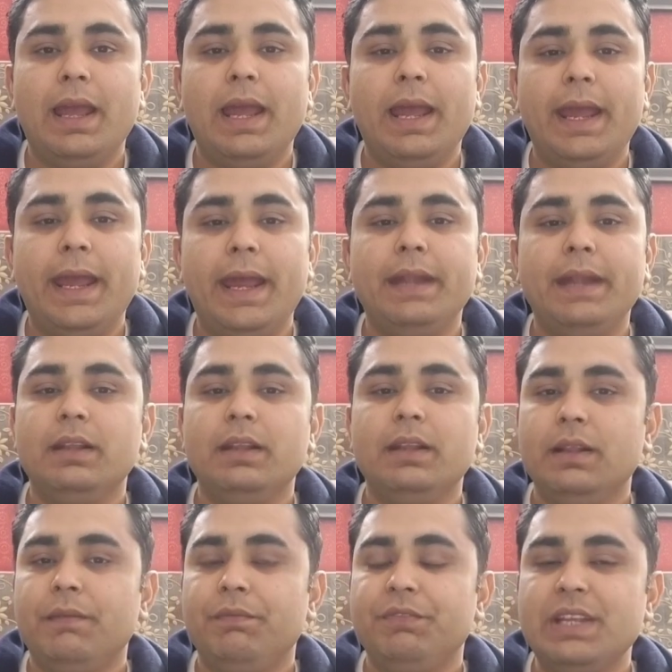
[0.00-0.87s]
and
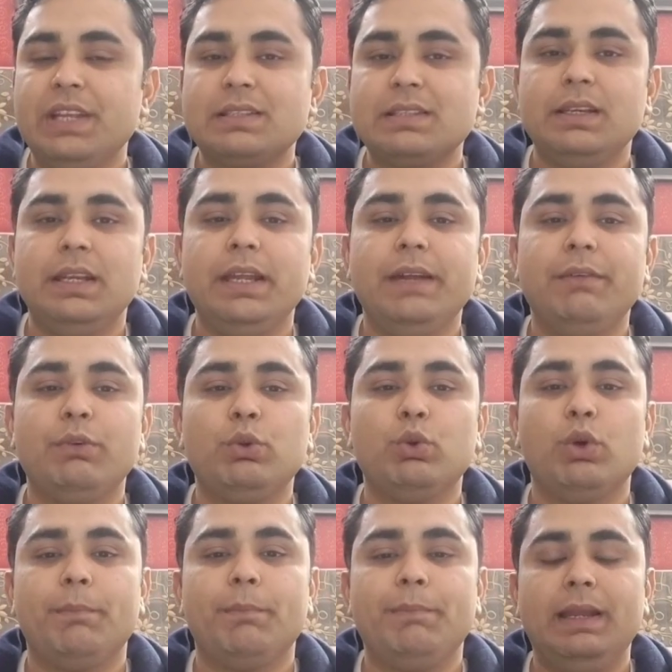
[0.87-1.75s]
this leave
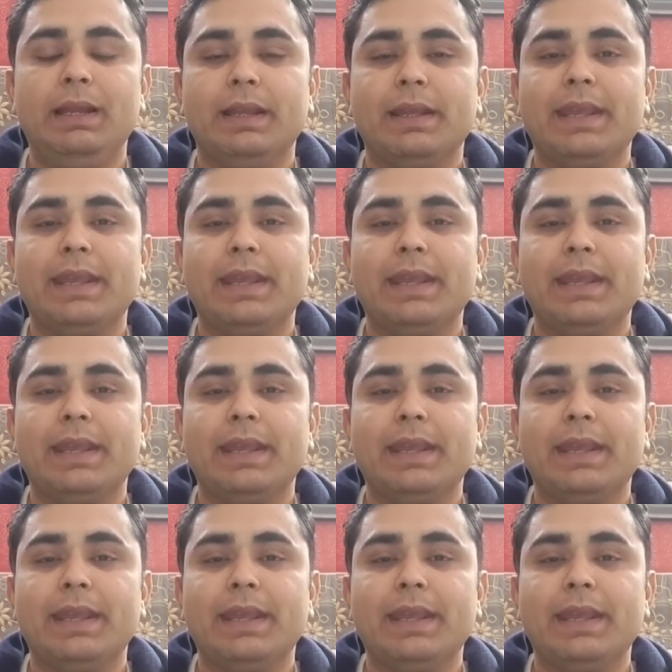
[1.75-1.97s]
to appeal